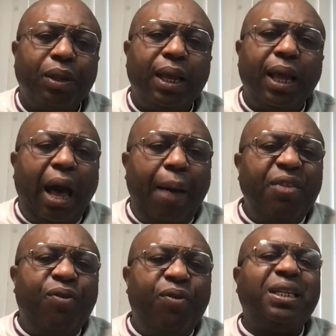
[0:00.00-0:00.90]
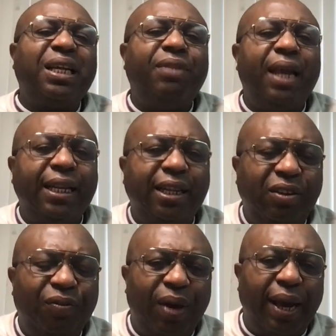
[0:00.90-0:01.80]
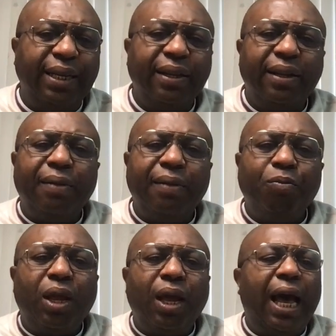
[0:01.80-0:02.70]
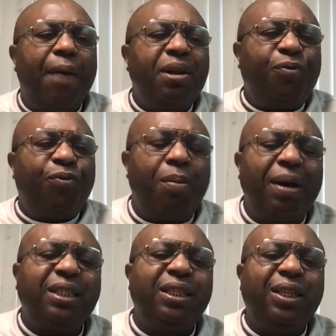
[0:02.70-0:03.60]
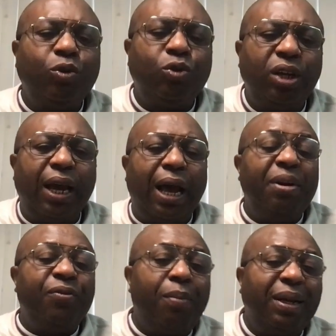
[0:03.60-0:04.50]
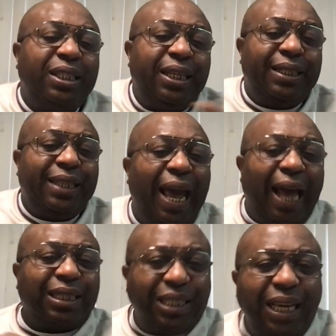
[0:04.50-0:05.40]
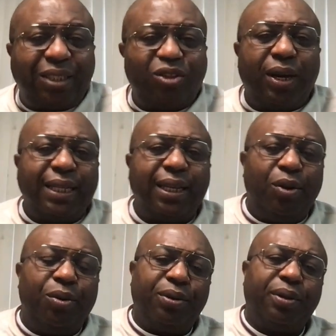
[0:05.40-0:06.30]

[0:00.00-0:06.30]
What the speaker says: how many farmers have they identified, how many farmers did they assist to get a loan,